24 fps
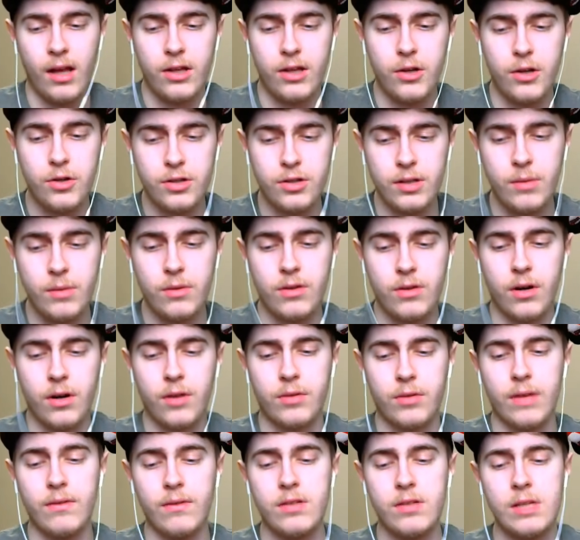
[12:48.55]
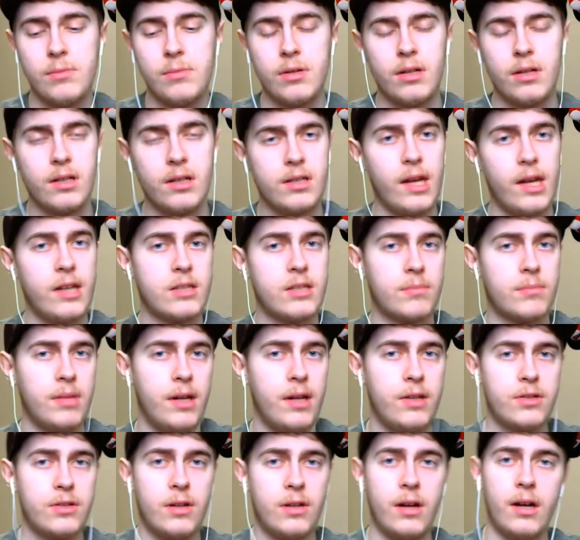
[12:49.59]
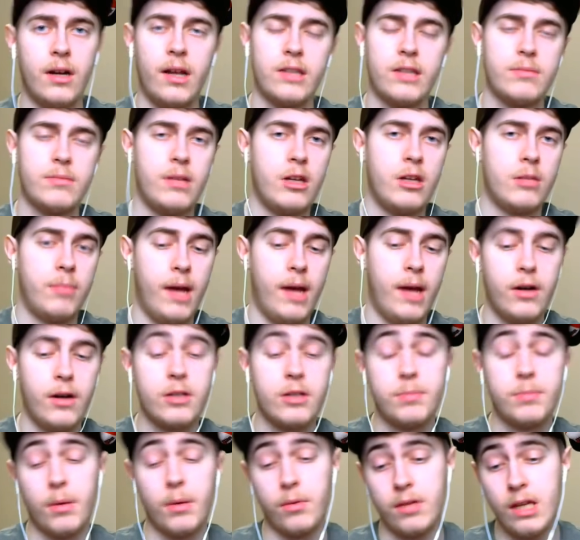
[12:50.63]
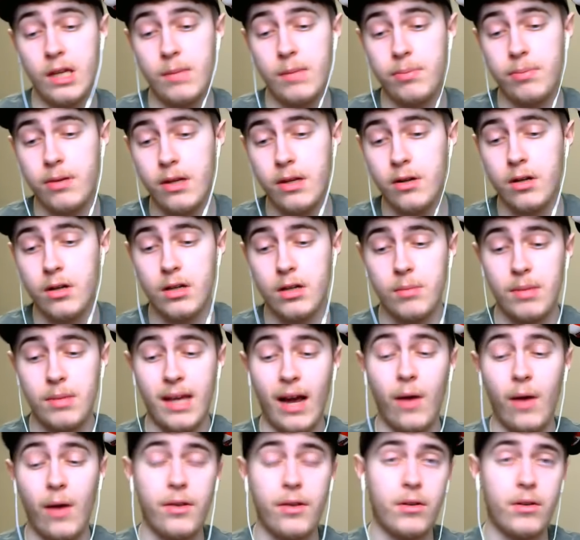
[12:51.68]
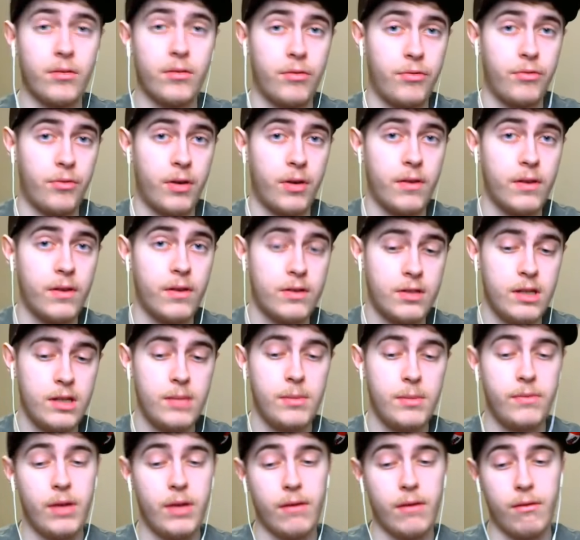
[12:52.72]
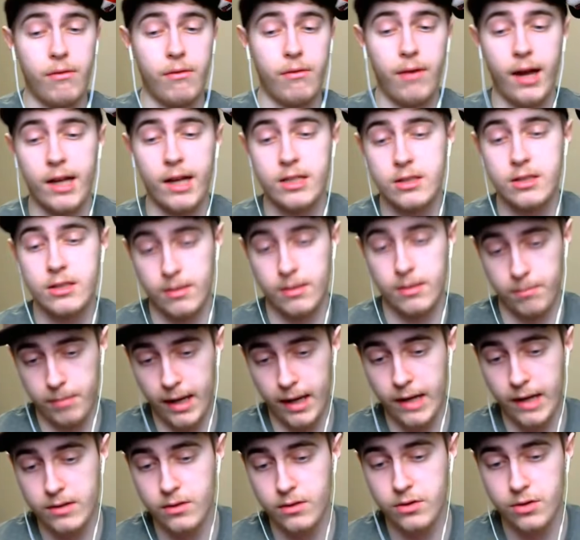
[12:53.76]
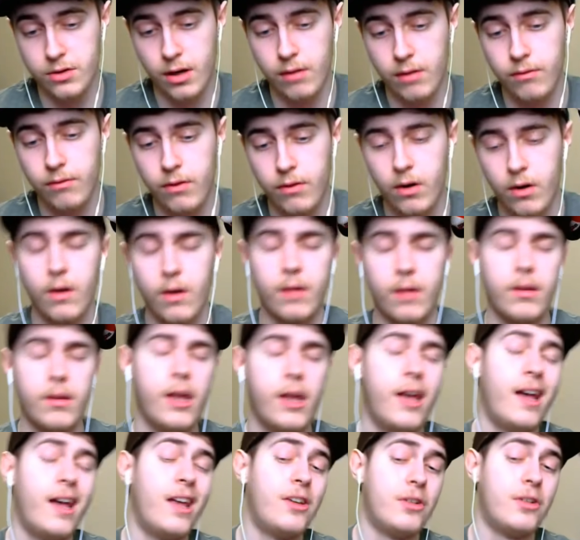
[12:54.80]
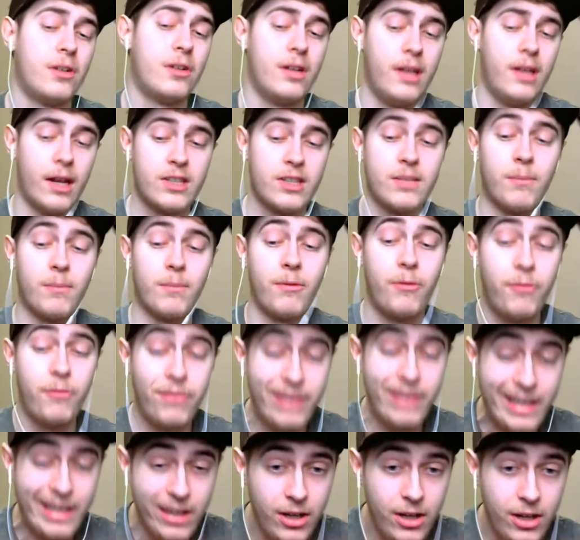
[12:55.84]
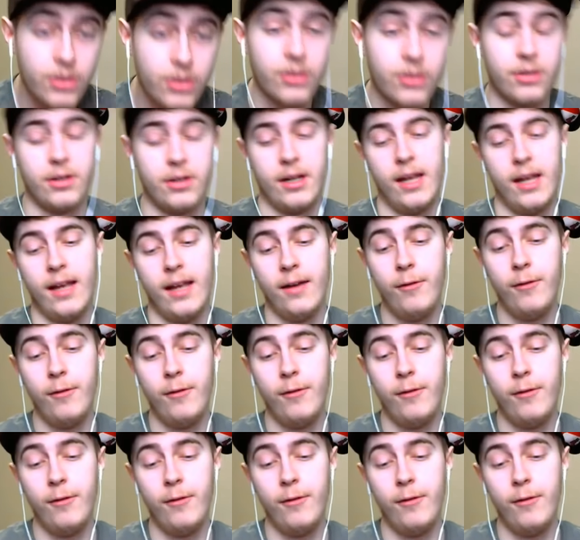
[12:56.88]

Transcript: Usually with Darth Revan team, you're going to take some hits. You're not going to get as many good banners, but with EP, you're going to be out there in front of the team. If you have a fast, fast Lashawn Fallen, you're going to get some fear.